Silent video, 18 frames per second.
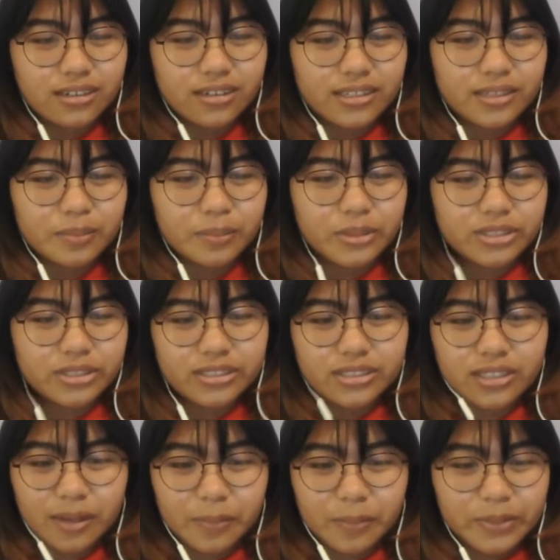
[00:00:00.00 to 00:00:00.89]
on a bunch
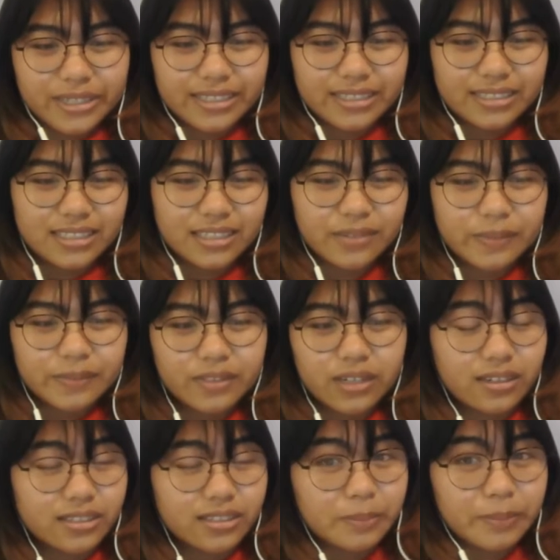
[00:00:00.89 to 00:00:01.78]
of topics that we've
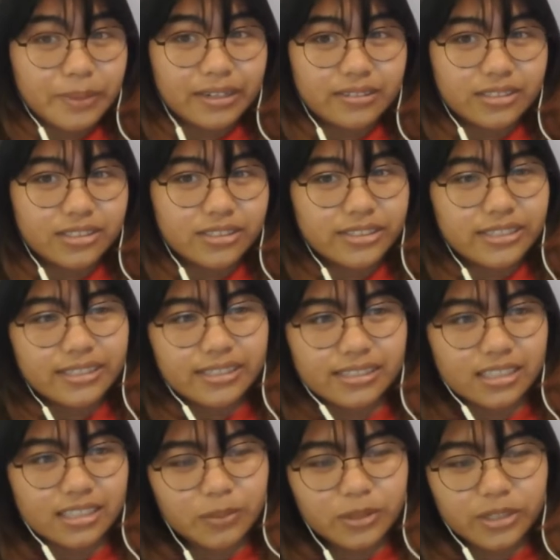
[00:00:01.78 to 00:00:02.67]
talked about during the
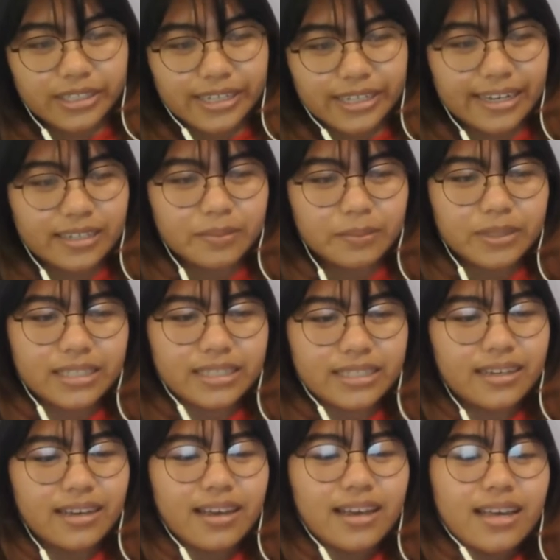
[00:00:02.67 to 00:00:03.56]
Summer
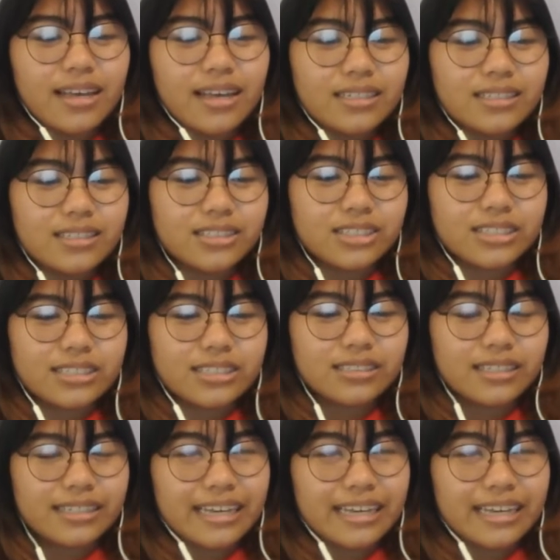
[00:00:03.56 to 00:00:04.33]
Academy, such as like